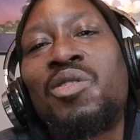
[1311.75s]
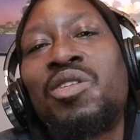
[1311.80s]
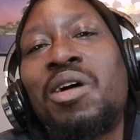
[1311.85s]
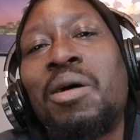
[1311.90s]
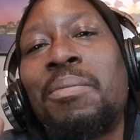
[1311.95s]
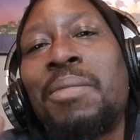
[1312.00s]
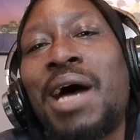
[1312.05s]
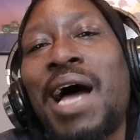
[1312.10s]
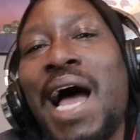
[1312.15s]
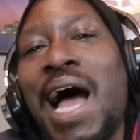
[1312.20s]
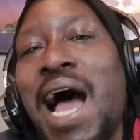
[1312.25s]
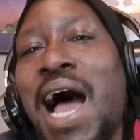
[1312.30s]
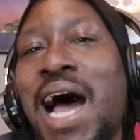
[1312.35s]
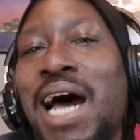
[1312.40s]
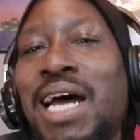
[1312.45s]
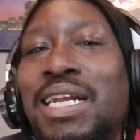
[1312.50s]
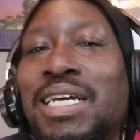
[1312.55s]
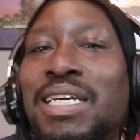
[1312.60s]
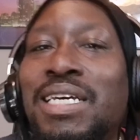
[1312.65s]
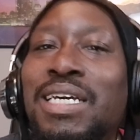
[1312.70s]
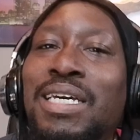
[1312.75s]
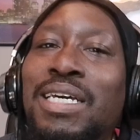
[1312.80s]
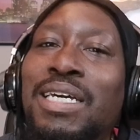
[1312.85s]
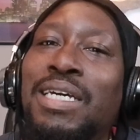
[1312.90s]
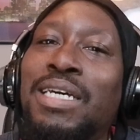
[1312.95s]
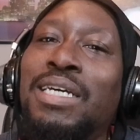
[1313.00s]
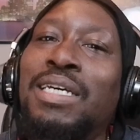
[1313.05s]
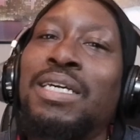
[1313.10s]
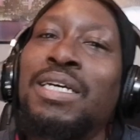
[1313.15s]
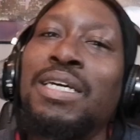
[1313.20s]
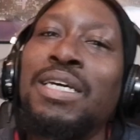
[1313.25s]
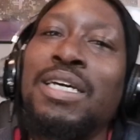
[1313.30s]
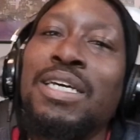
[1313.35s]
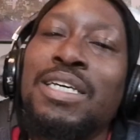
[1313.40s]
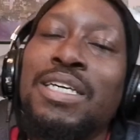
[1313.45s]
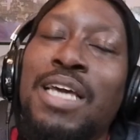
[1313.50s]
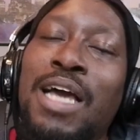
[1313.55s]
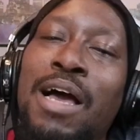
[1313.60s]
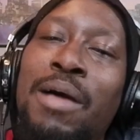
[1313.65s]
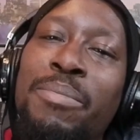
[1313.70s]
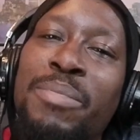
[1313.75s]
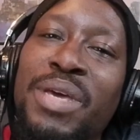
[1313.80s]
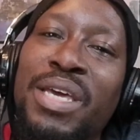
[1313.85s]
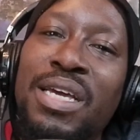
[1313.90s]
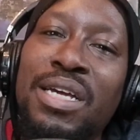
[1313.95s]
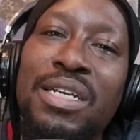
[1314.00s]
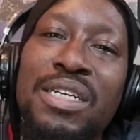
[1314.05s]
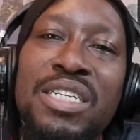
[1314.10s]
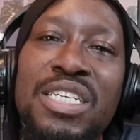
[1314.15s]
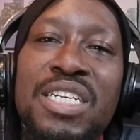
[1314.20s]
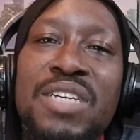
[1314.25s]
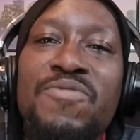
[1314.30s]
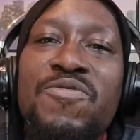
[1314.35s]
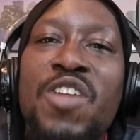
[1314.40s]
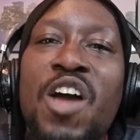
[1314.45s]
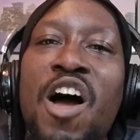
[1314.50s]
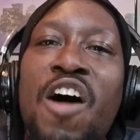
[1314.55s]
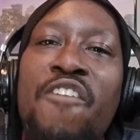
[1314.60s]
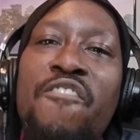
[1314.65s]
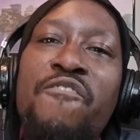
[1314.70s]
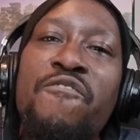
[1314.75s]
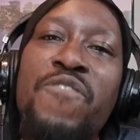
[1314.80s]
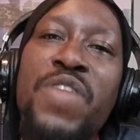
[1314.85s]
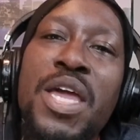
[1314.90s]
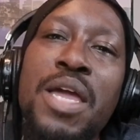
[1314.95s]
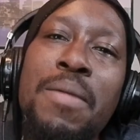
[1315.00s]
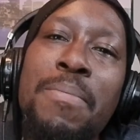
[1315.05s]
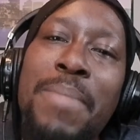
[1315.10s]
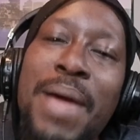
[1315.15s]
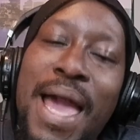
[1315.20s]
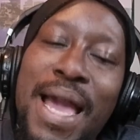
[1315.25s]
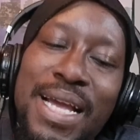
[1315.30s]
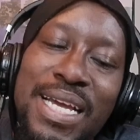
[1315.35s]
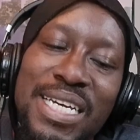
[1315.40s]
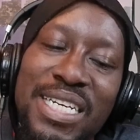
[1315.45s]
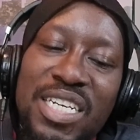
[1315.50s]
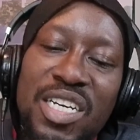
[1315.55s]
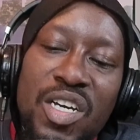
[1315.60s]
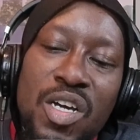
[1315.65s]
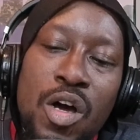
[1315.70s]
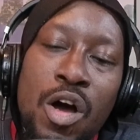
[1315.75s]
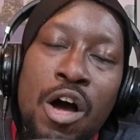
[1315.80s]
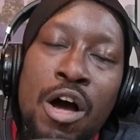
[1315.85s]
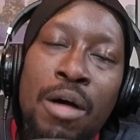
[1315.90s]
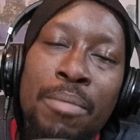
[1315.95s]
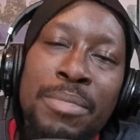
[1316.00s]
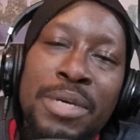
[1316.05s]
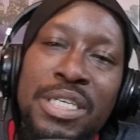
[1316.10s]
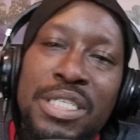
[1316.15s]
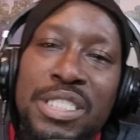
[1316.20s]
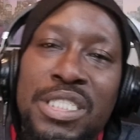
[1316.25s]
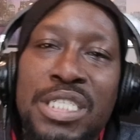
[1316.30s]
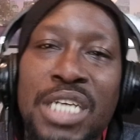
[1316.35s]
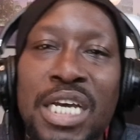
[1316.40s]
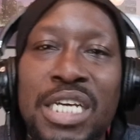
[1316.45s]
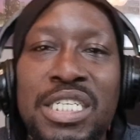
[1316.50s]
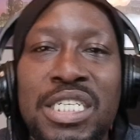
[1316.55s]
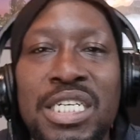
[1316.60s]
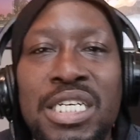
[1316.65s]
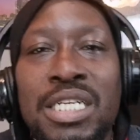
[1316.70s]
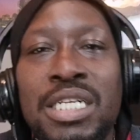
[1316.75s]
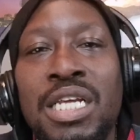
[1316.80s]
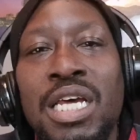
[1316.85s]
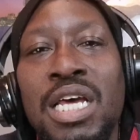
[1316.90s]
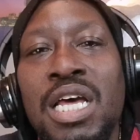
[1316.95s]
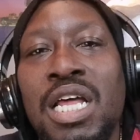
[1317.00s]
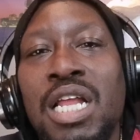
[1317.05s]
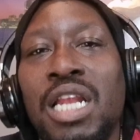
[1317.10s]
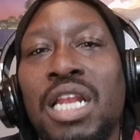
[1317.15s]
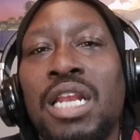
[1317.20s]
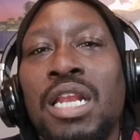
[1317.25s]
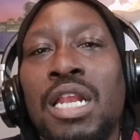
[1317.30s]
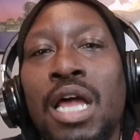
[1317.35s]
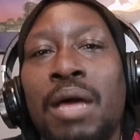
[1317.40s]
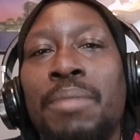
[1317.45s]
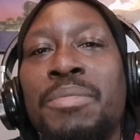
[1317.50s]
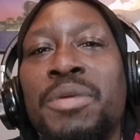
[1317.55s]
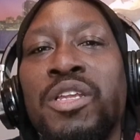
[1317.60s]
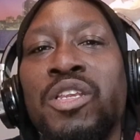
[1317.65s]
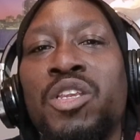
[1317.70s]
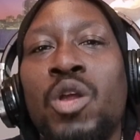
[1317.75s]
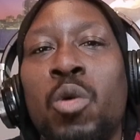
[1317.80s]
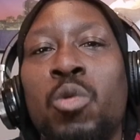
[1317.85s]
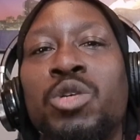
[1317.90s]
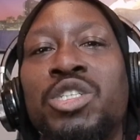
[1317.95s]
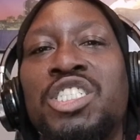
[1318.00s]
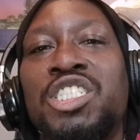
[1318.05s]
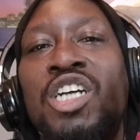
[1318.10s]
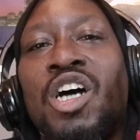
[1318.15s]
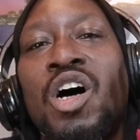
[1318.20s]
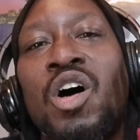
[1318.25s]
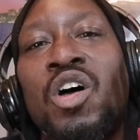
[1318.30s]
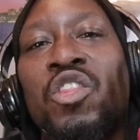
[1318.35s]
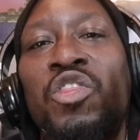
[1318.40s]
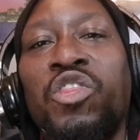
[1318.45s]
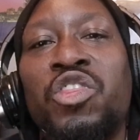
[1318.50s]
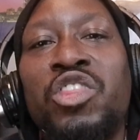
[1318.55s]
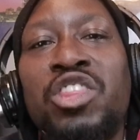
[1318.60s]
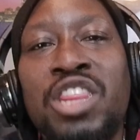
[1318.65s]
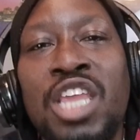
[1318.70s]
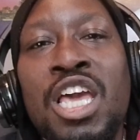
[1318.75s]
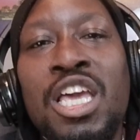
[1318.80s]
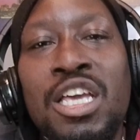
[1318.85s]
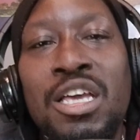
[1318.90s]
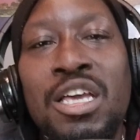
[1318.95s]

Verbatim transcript: up out of here. You know what I mean? Leave y'all feedback in the comment section. Let me know what y'all think